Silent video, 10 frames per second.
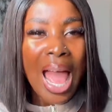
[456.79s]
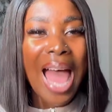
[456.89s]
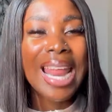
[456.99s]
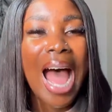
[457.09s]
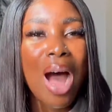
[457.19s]

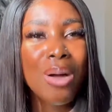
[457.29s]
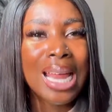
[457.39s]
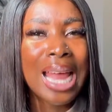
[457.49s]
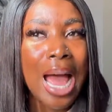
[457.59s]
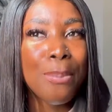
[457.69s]
And how
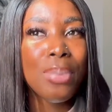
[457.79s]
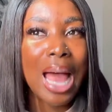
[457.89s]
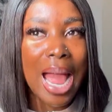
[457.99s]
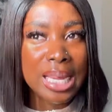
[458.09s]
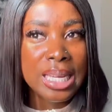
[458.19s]
can I
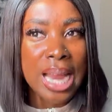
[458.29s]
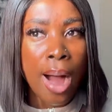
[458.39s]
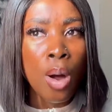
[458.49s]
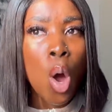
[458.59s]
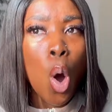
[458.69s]
apply it now?